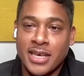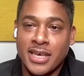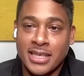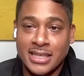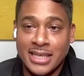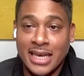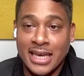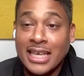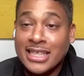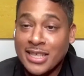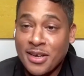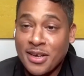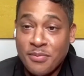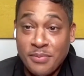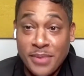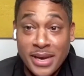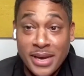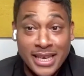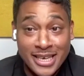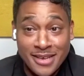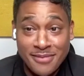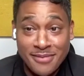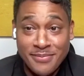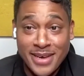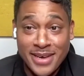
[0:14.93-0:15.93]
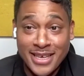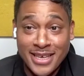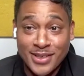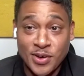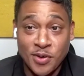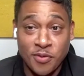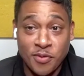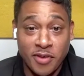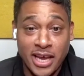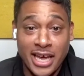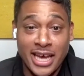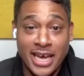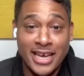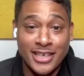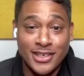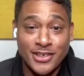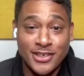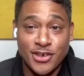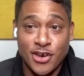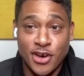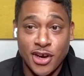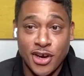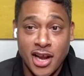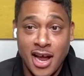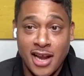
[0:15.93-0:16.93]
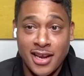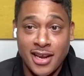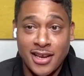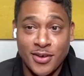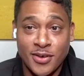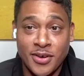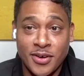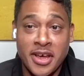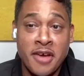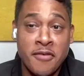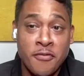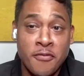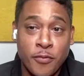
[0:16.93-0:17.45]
because that's a big debate over here in Trinidad,